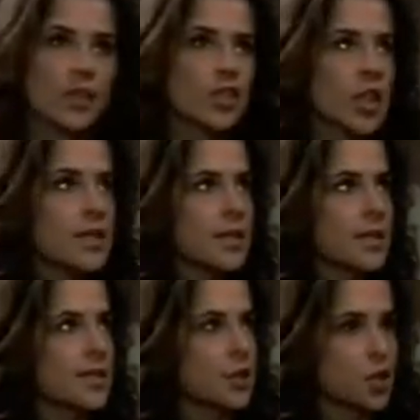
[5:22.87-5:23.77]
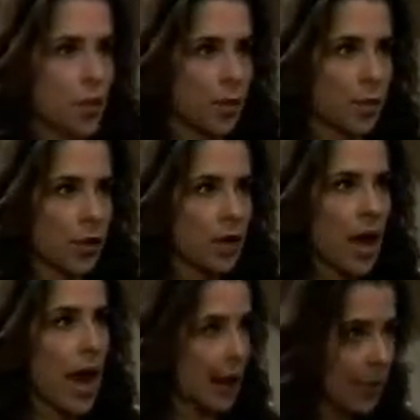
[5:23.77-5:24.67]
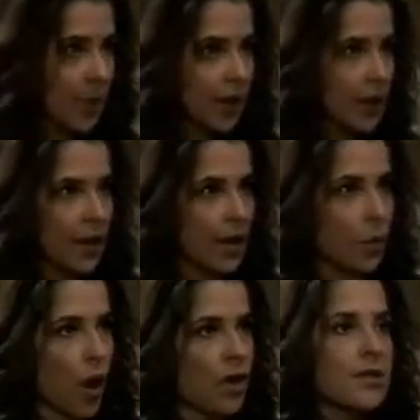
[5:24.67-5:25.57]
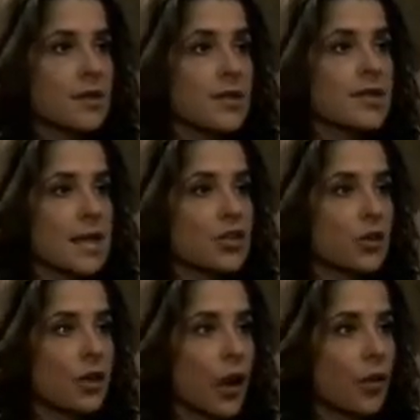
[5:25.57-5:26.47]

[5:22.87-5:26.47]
All right, Jason is in trouble, and I'm not going to let him walk into this danger